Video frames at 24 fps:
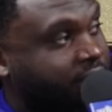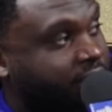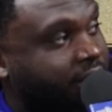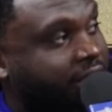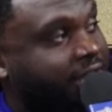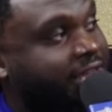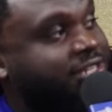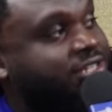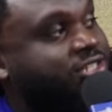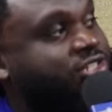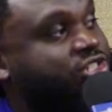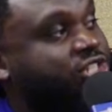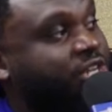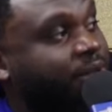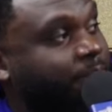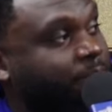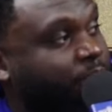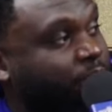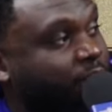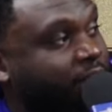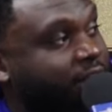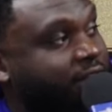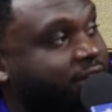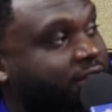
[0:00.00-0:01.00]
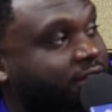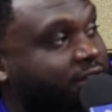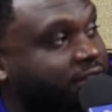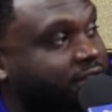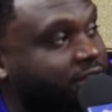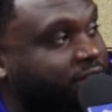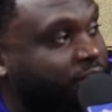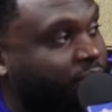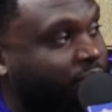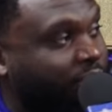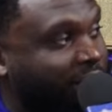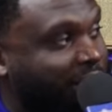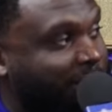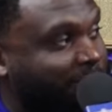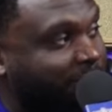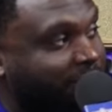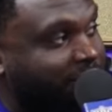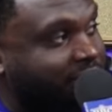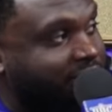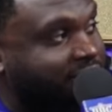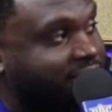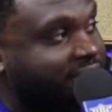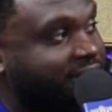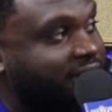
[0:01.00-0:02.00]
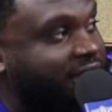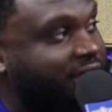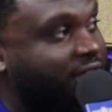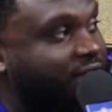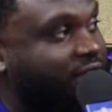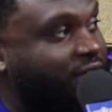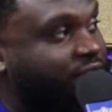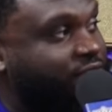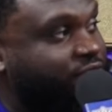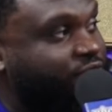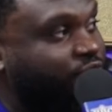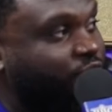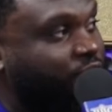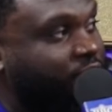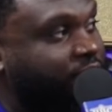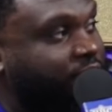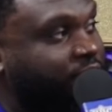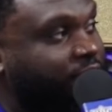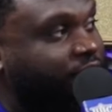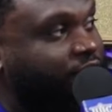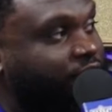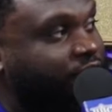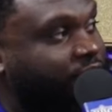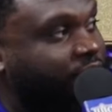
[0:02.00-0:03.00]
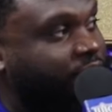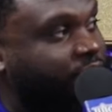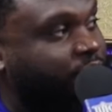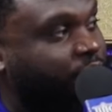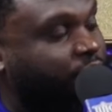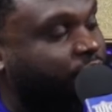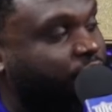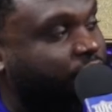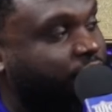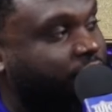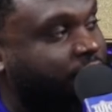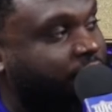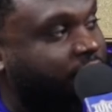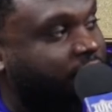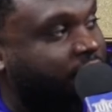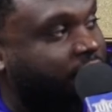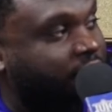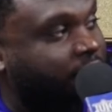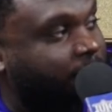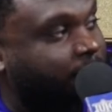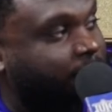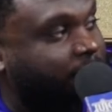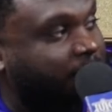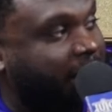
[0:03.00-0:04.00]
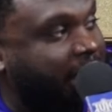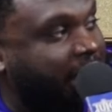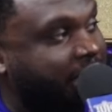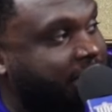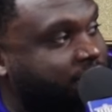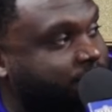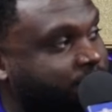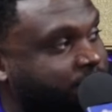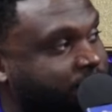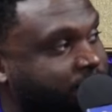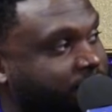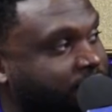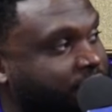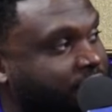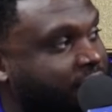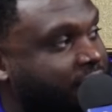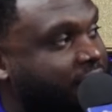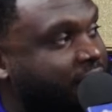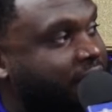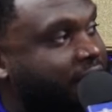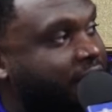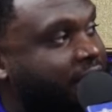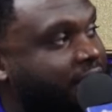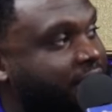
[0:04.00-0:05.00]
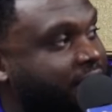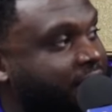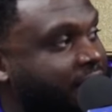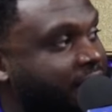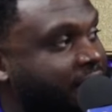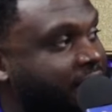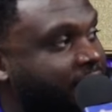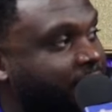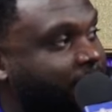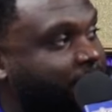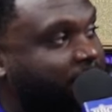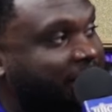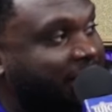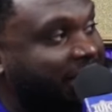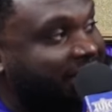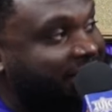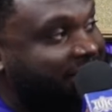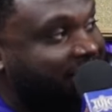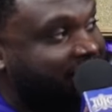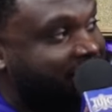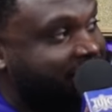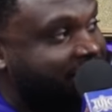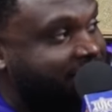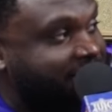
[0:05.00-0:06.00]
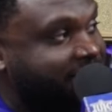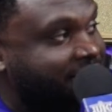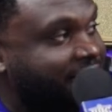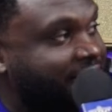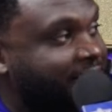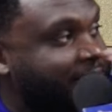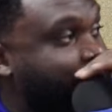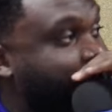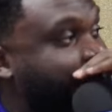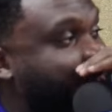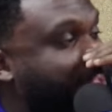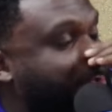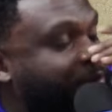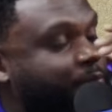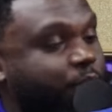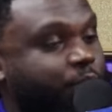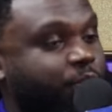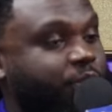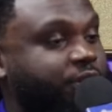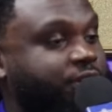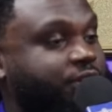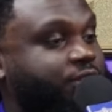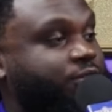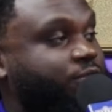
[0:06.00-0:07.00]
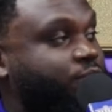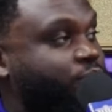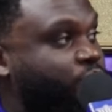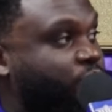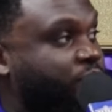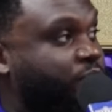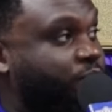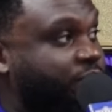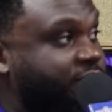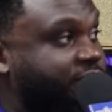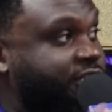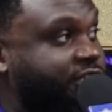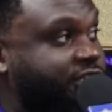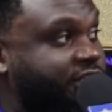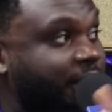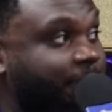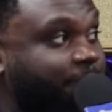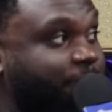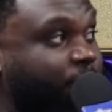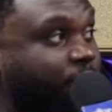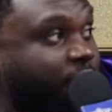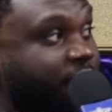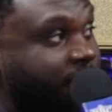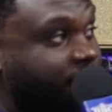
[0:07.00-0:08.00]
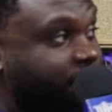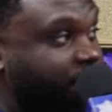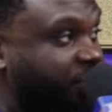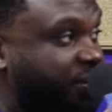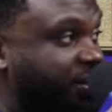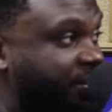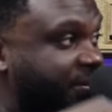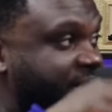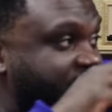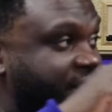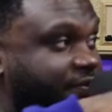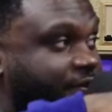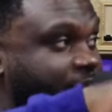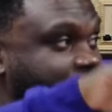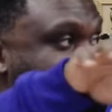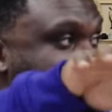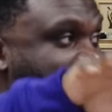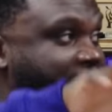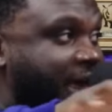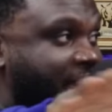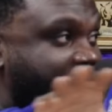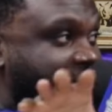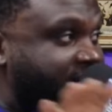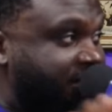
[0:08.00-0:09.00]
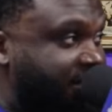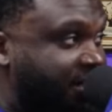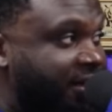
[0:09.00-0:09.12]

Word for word: and separate the, the red blood cells from the from the from the uh, plasma and and the platelets, and we would we would separate them, put them in different bags,